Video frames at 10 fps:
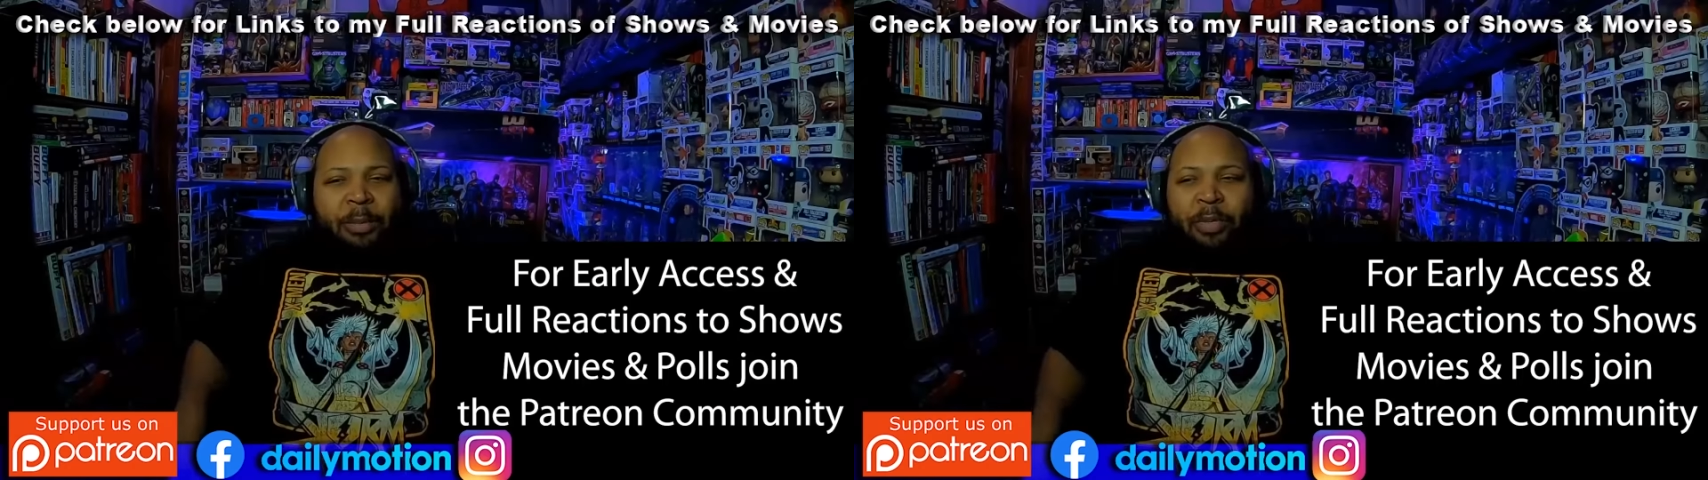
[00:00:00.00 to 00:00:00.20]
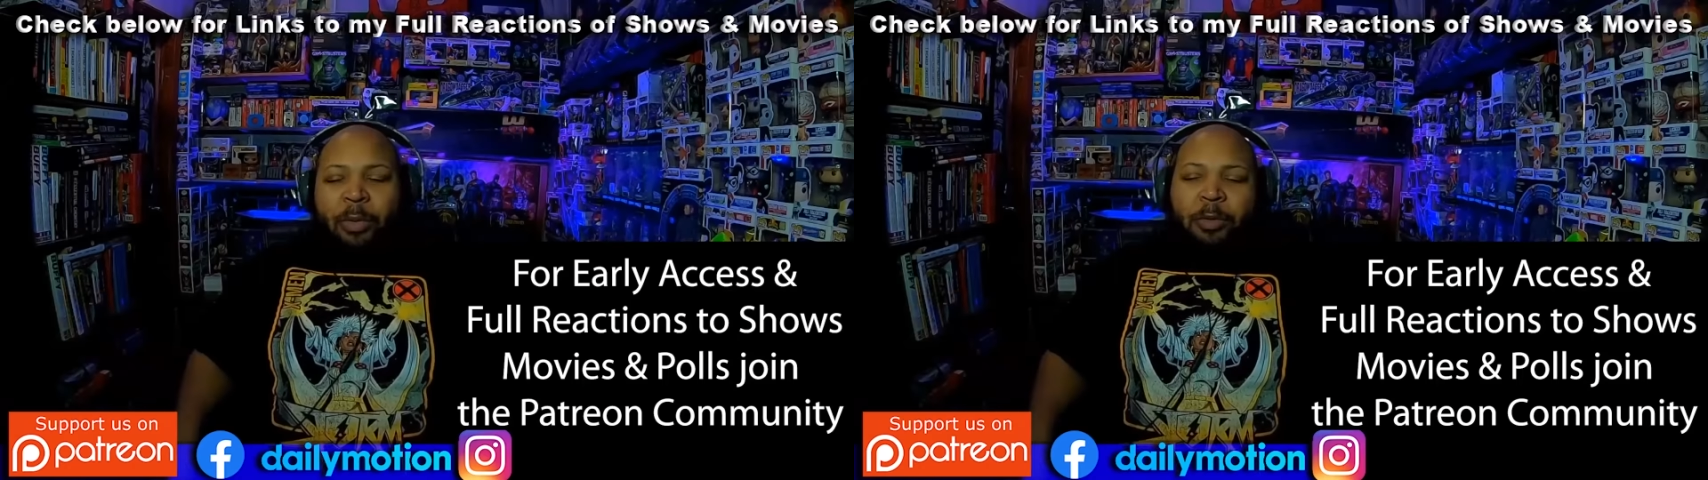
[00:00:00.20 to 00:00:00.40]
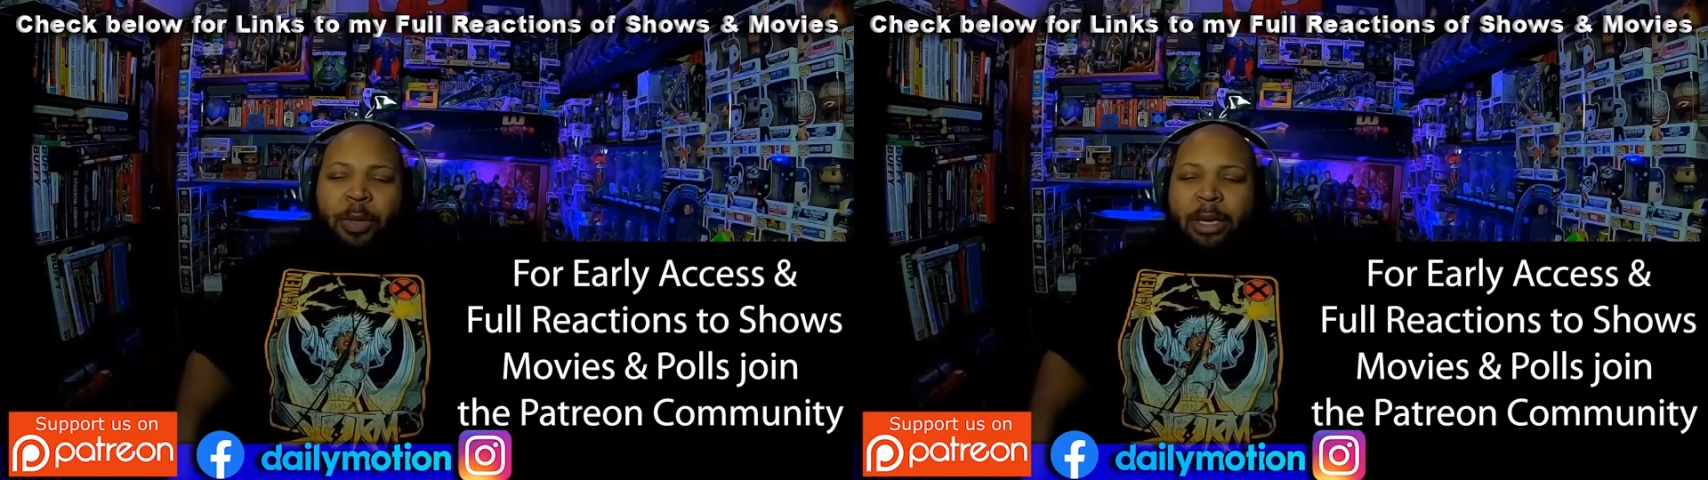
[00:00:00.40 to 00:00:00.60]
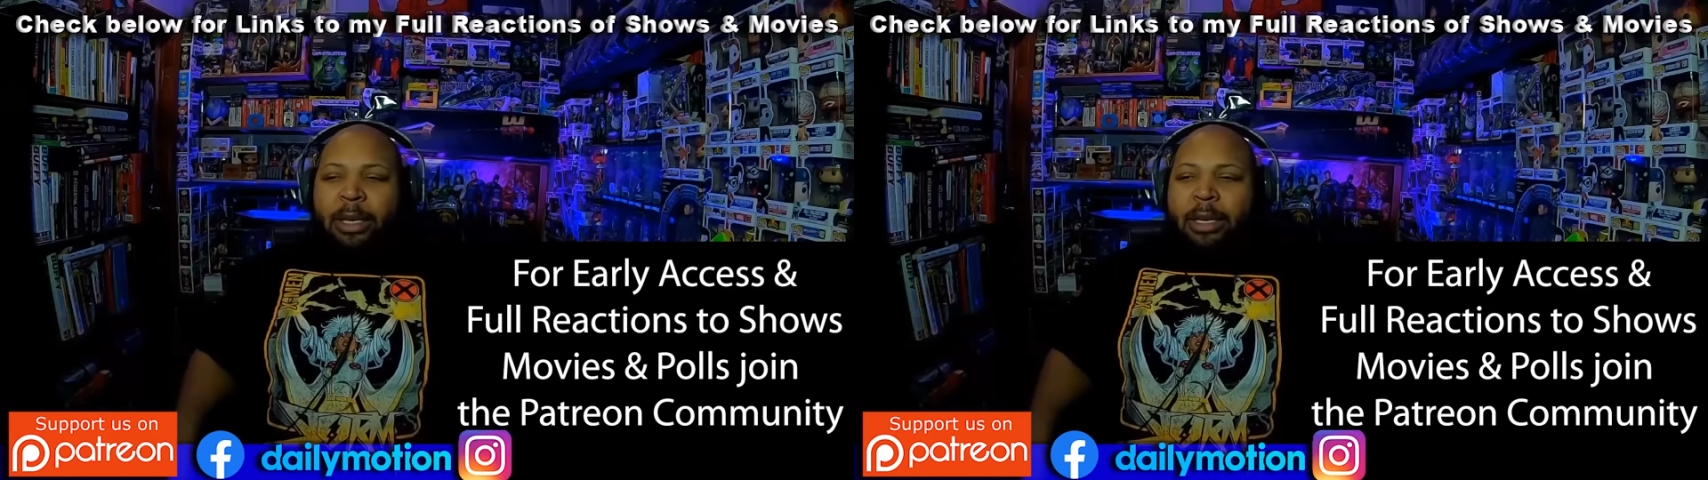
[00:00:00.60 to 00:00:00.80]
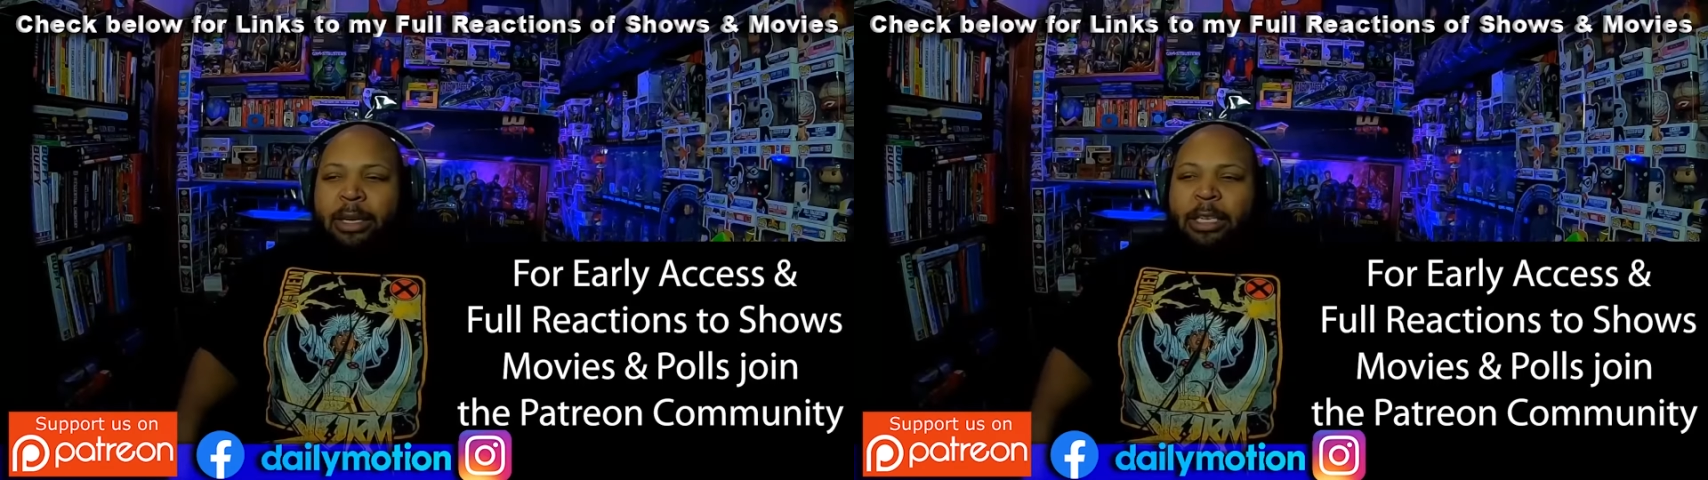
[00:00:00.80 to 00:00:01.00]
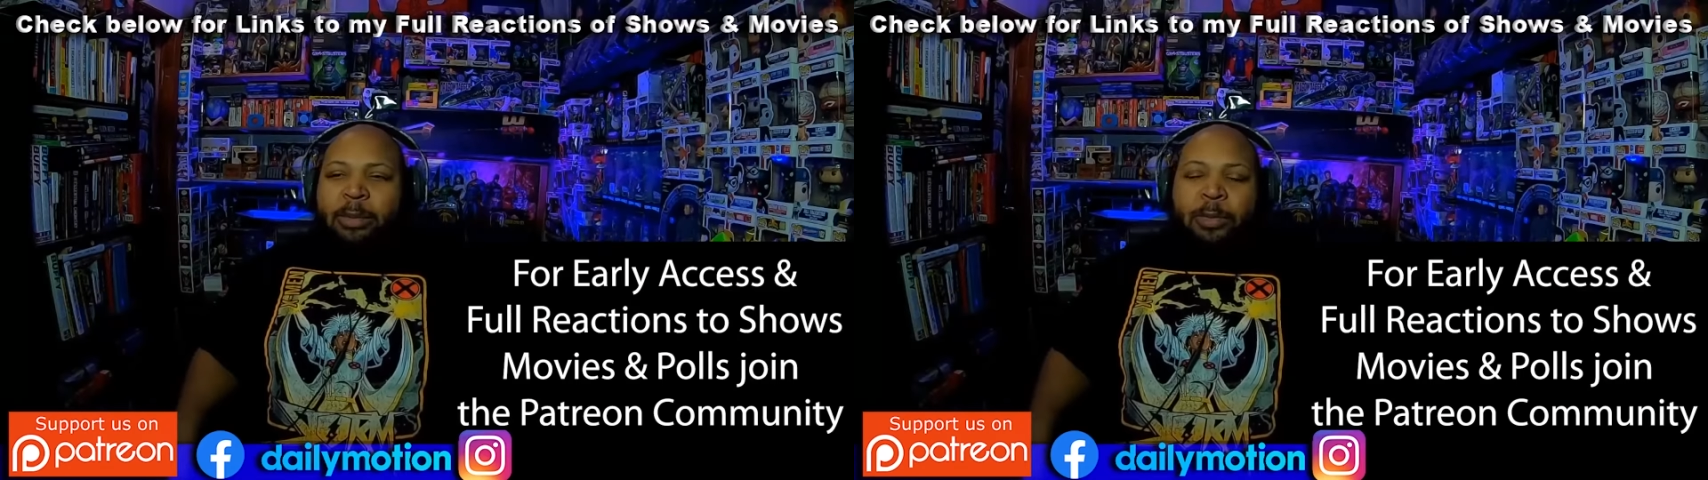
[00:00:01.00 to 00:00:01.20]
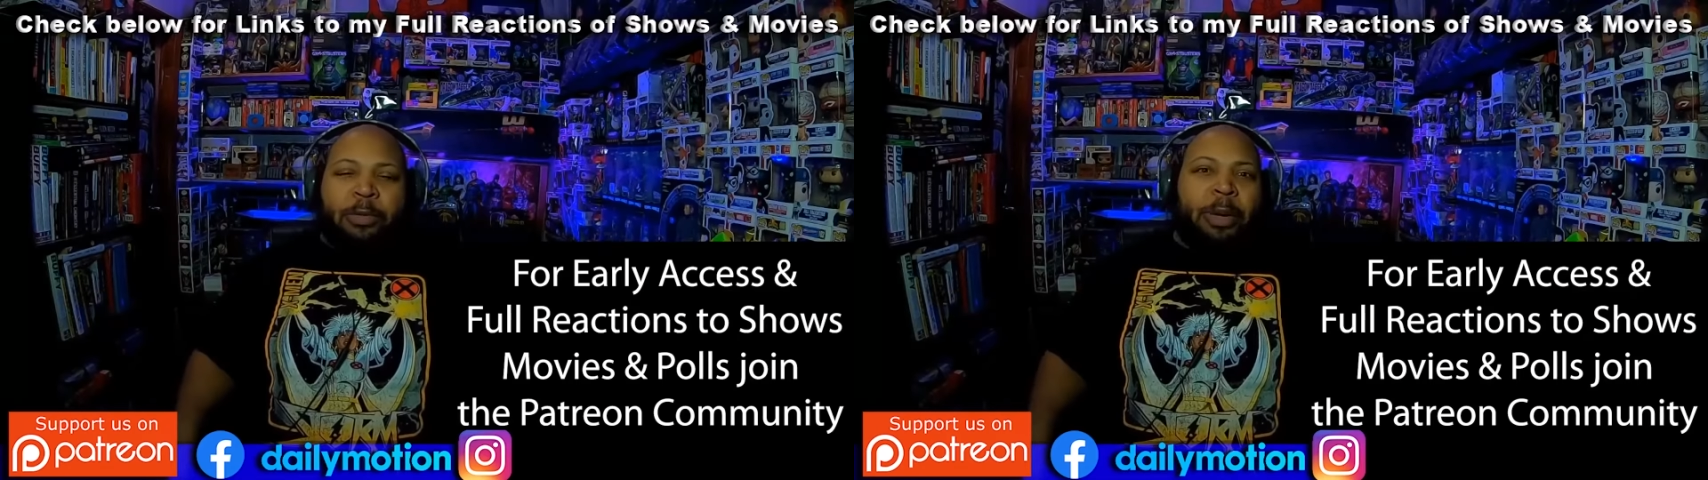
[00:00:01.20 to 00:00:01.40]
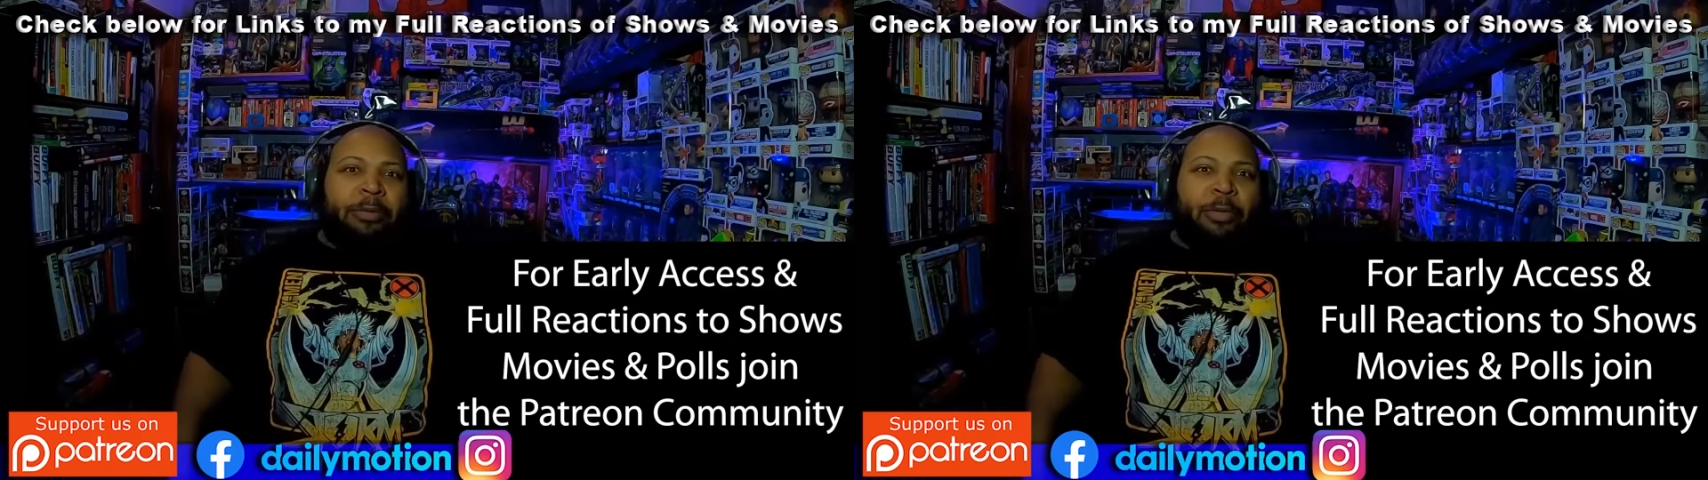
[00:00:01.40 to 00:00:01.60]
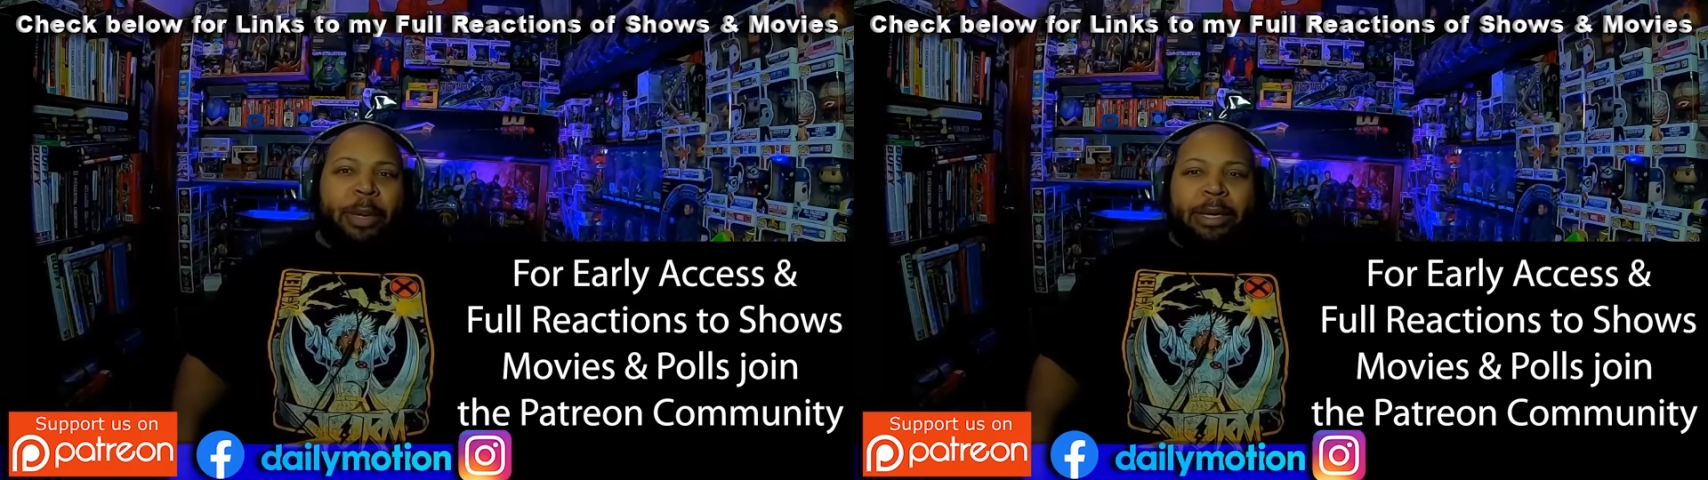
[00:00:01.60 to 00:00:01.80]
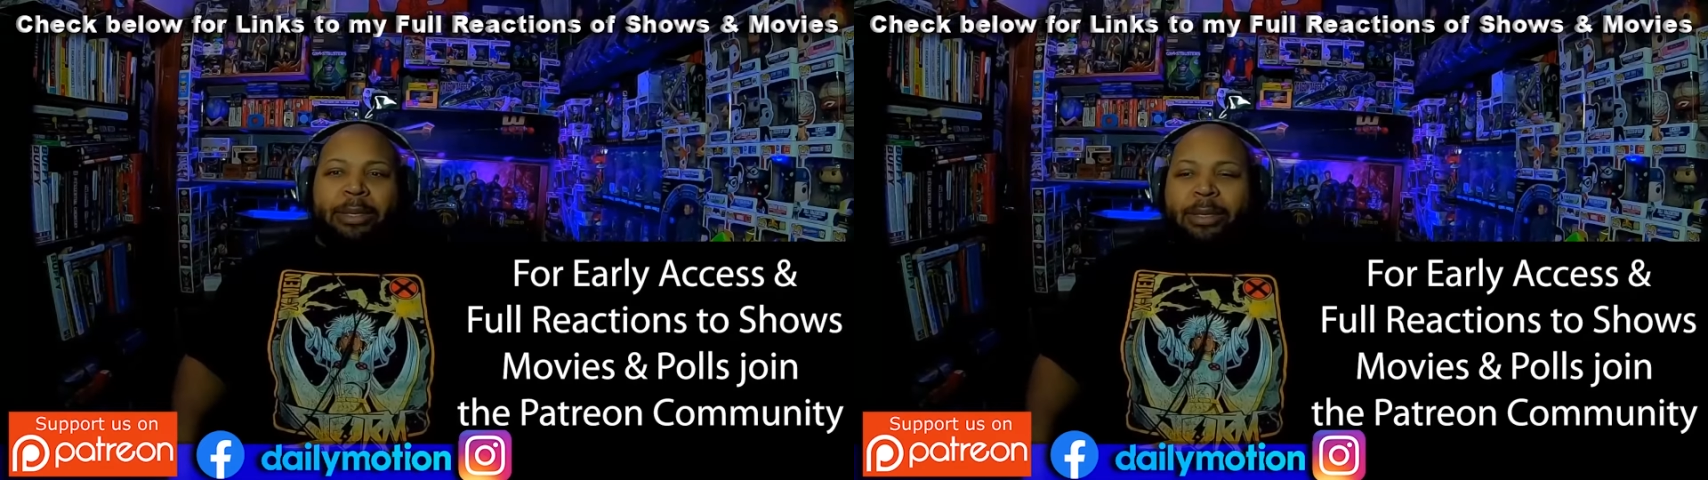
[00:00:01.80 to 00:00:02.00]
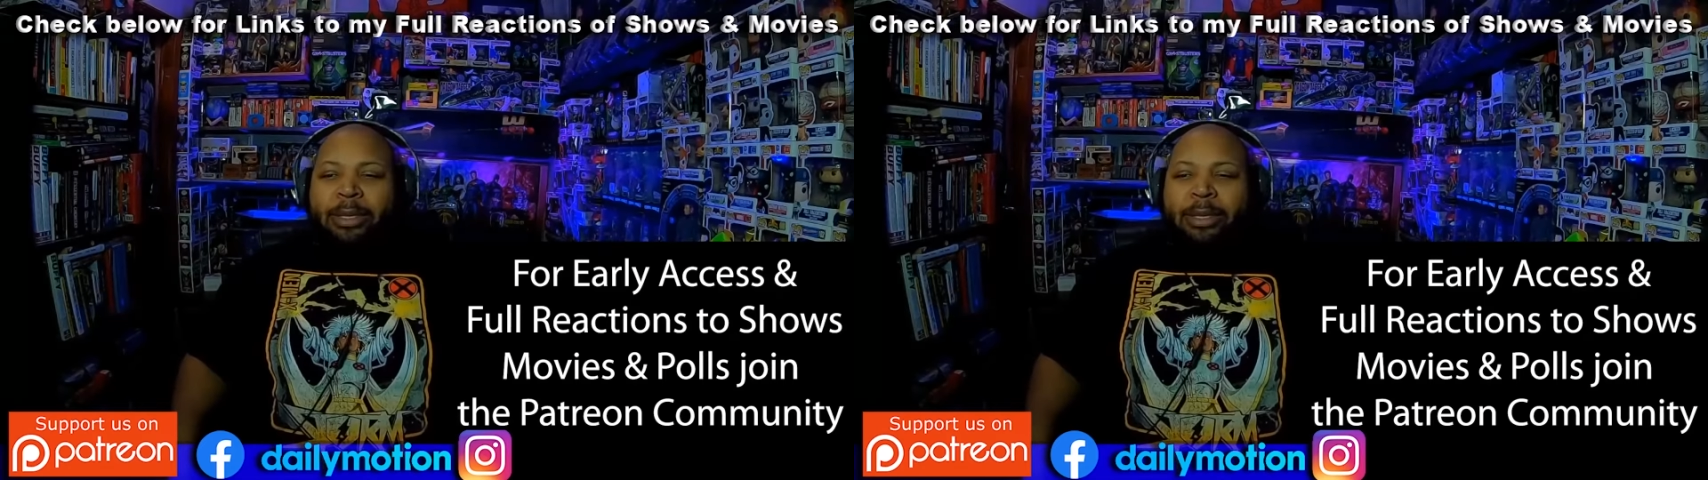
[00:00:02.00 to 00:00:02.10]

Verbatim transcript: But for the most part, he's been respectful, man,